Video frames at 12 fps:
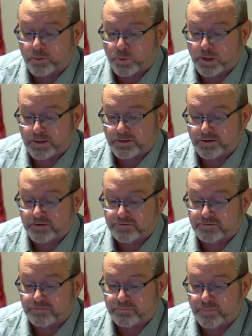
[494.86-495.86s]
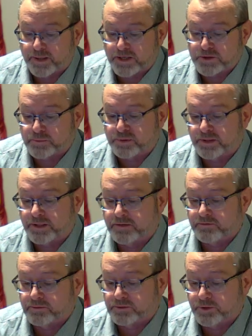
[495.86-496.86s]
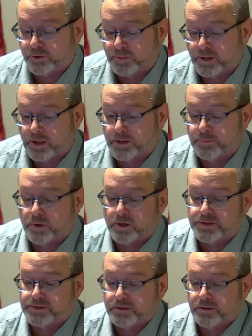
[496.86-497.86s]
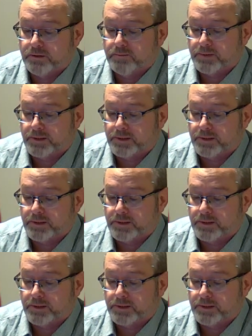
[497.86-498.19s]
wildlife management plan for Lily Pond parcel.